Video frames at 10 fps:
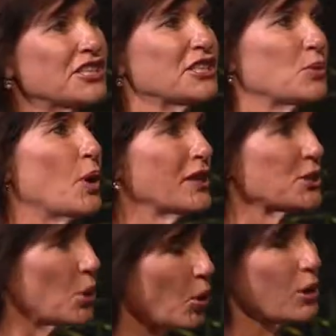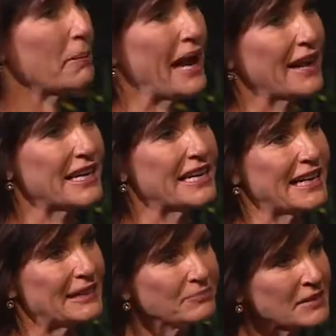is what it's all about
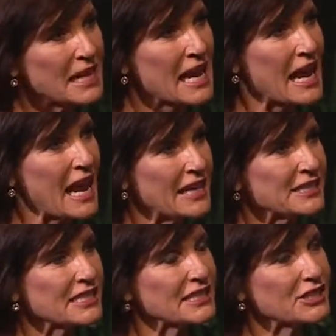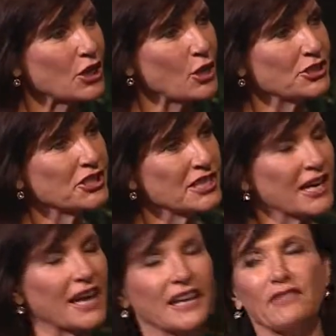here. And so just to
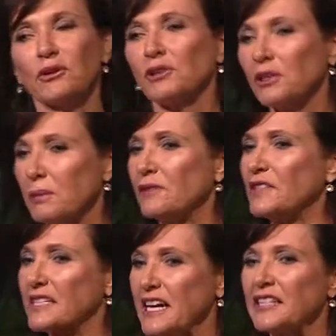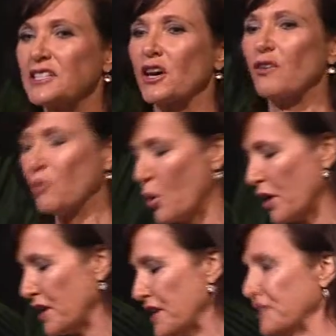kind of give you a little bit of a sense of what
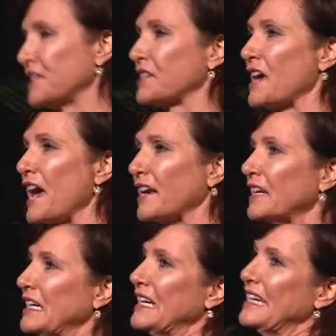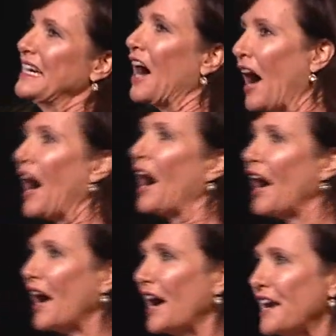it is that
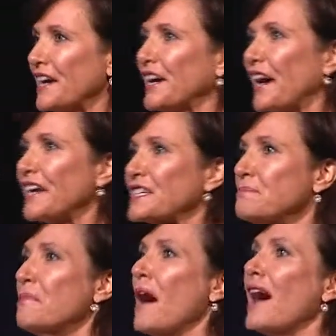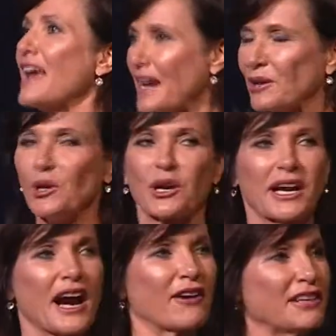I guess my angle on
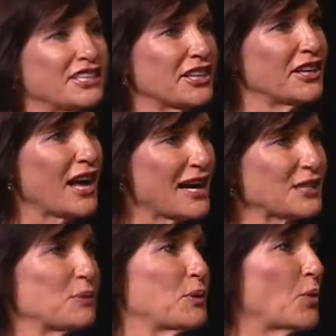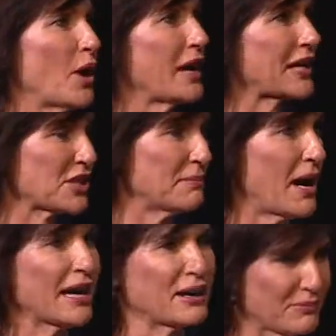courage, it aligns with what actually
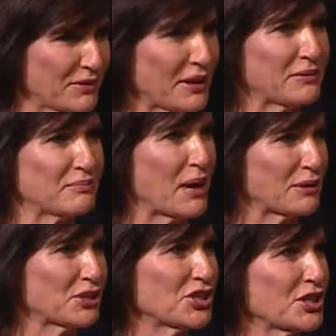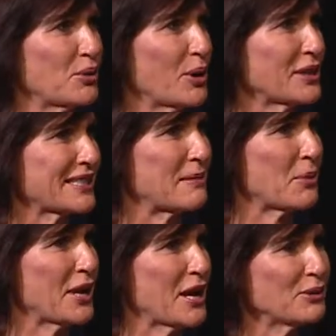Mike was just quoting
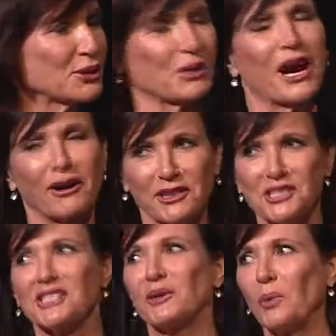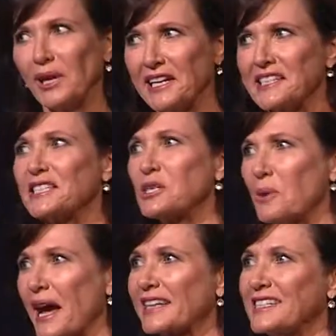somebody else. Courage is the willingness to
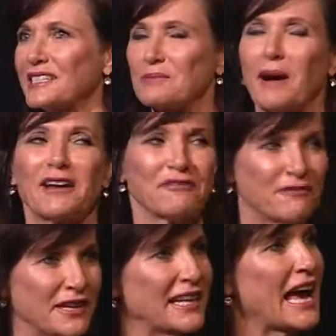act in spite of fear,